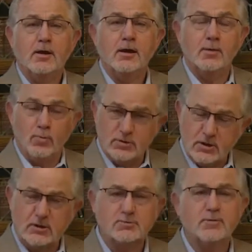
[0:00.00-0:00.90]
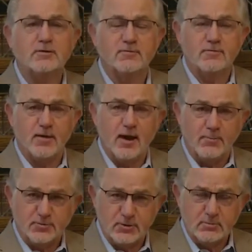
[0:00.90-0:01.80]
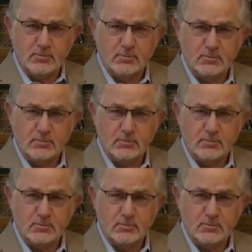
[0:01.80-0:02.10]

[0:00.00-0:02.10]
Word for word: It was an expensive option,